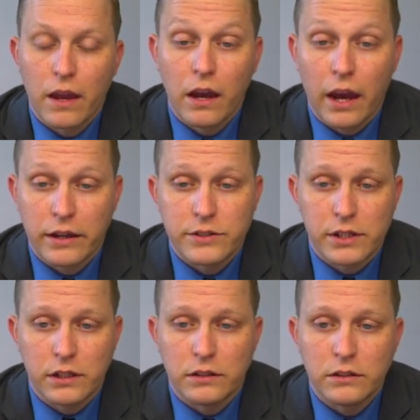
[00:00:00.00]
As
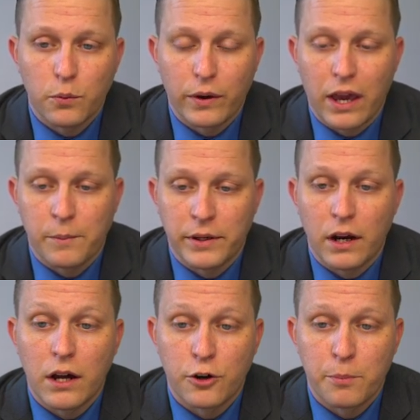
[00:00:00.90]
seen, we came in
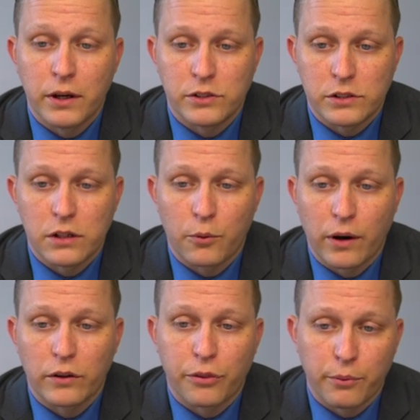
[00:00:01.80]
under budget,
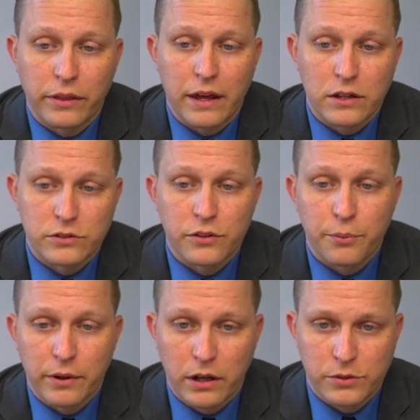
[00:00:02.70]
around
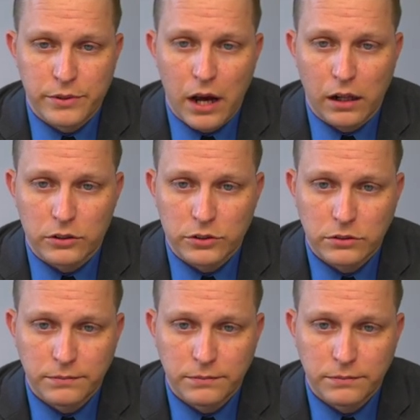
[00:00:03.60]
$3,300.